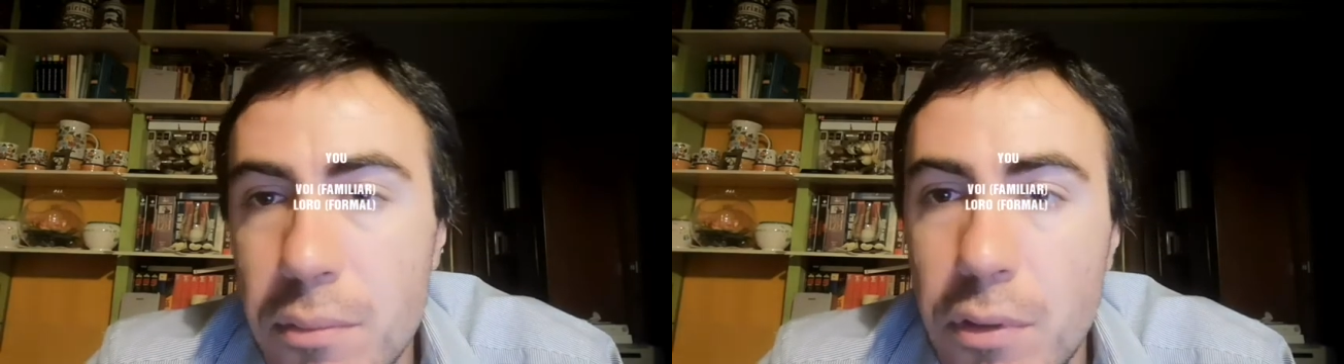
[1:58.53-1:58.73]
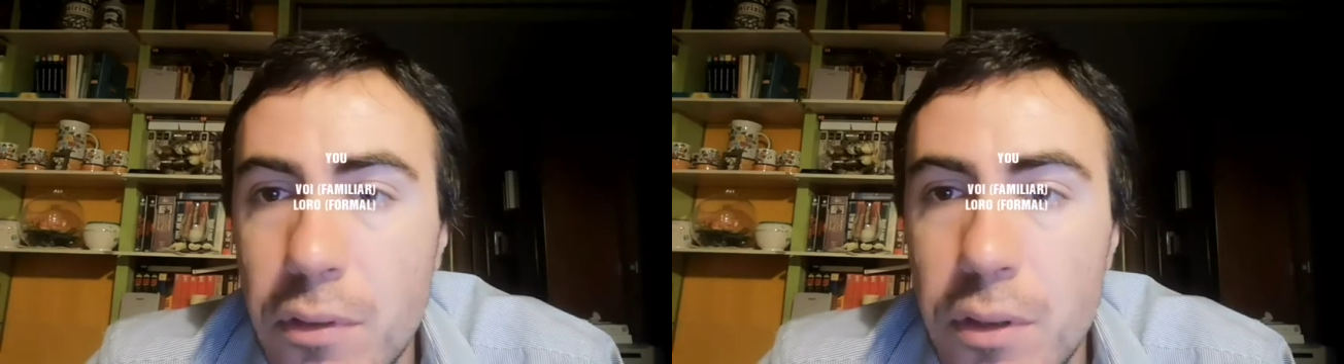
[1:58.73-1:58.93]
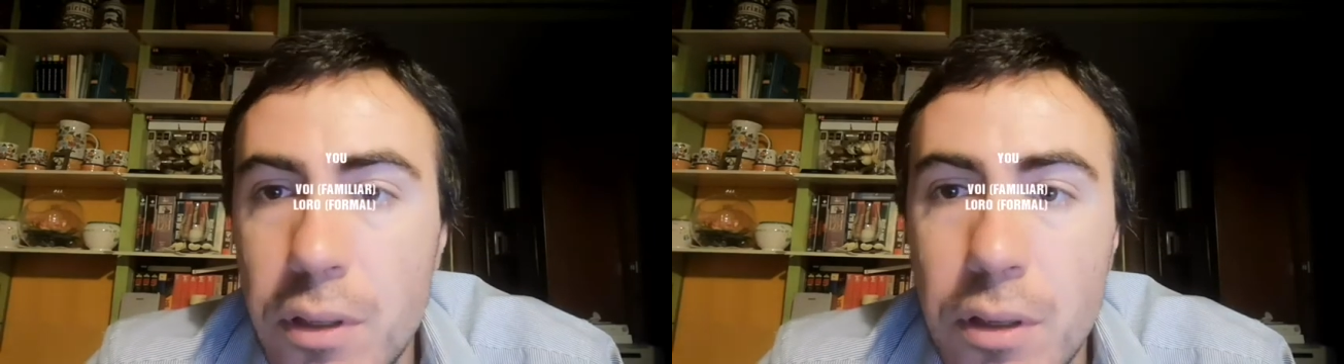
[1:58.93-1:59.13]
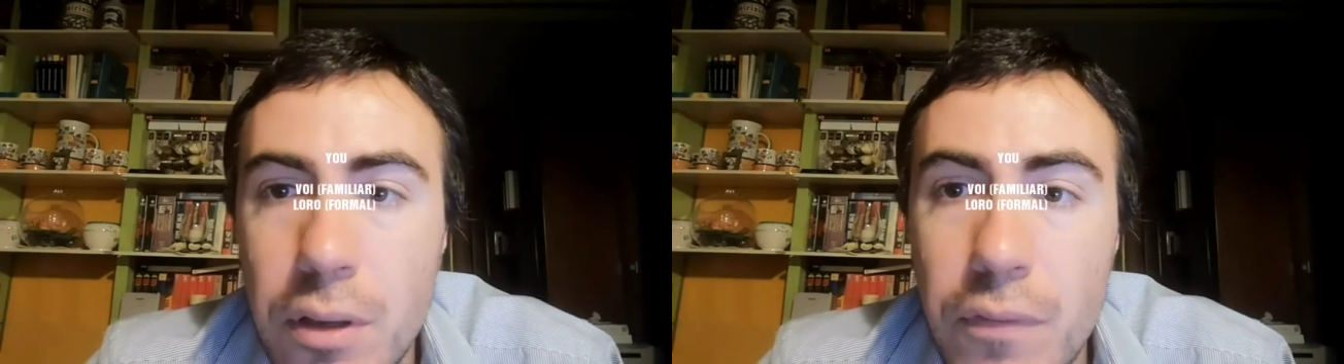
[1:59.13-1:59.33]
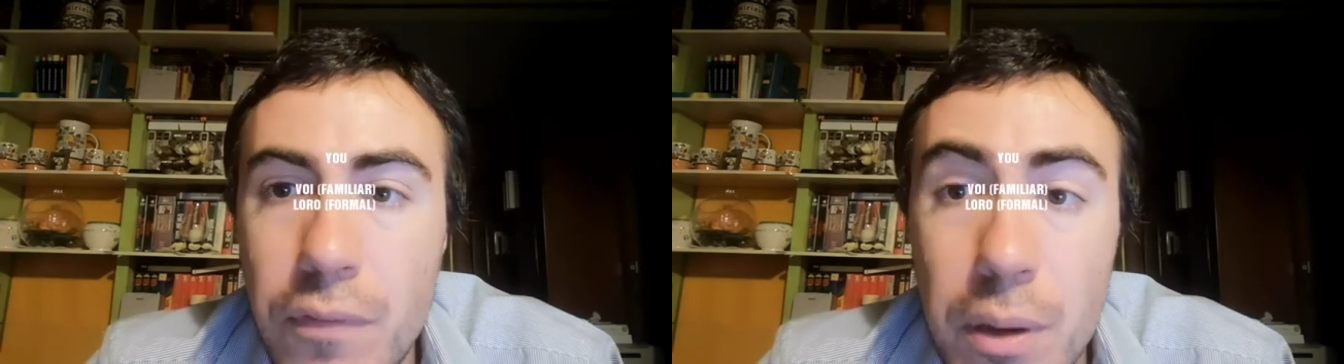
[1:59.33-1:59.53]
of
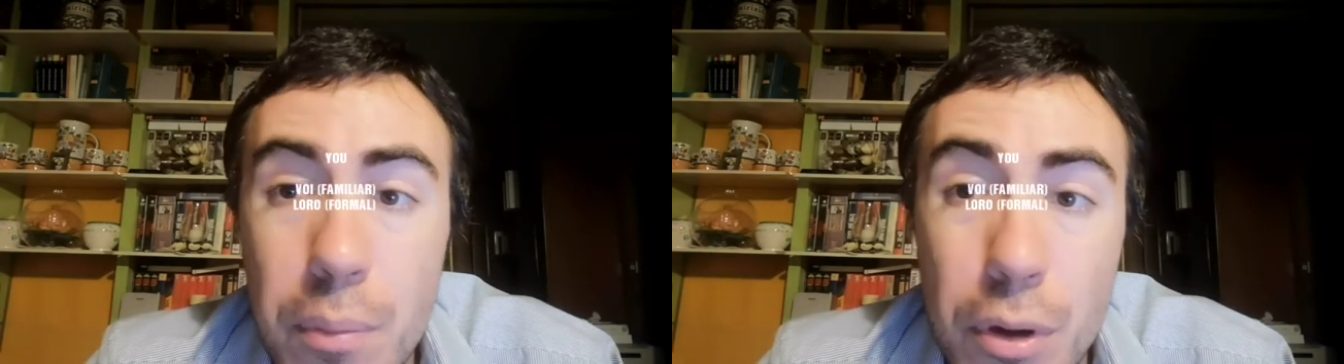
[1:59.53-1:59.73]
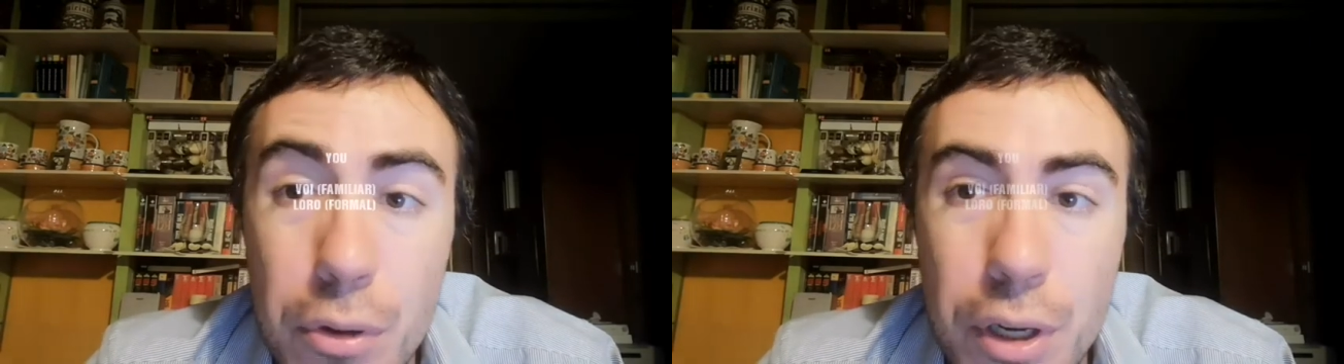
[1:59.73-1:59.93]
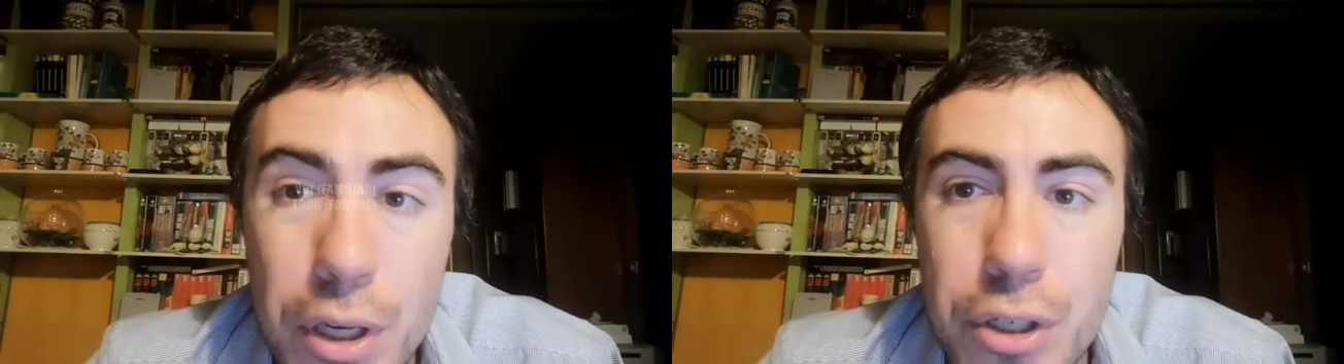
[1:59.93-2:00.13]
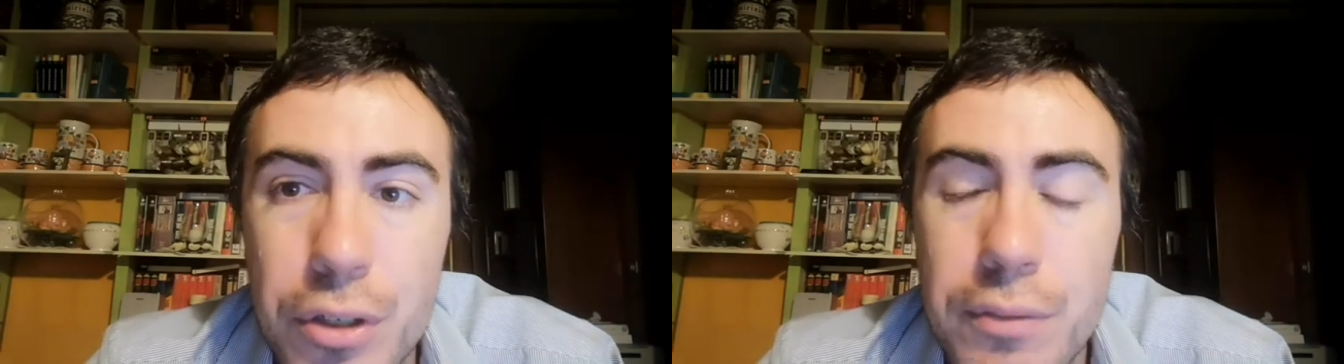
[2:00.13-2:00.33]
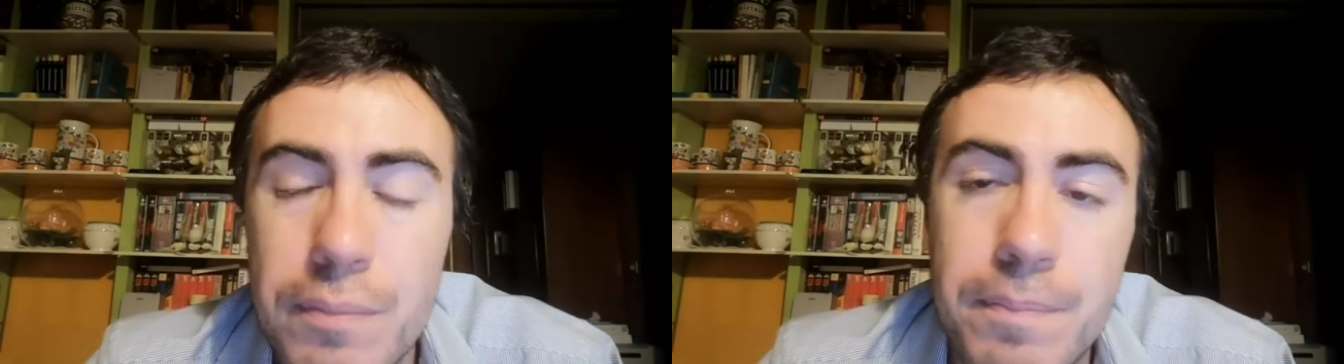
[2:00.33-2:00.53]
the verb
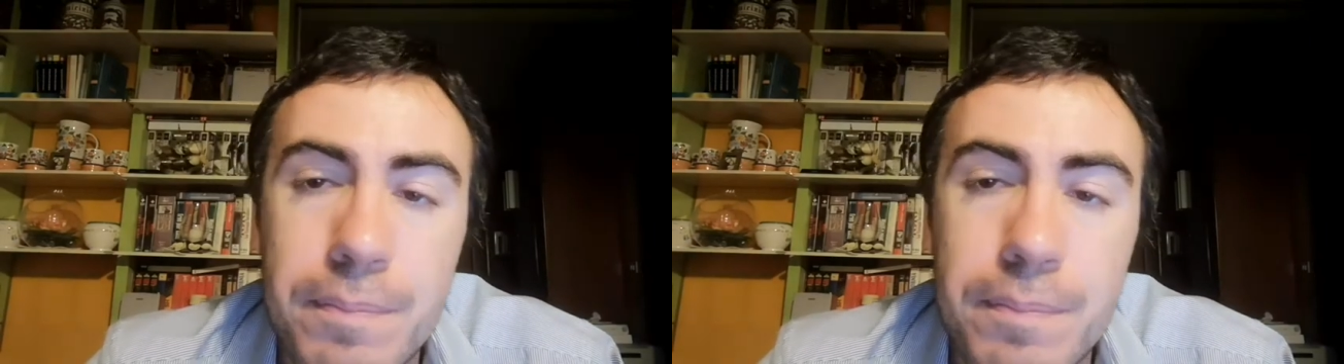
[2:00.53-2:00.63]
conjugation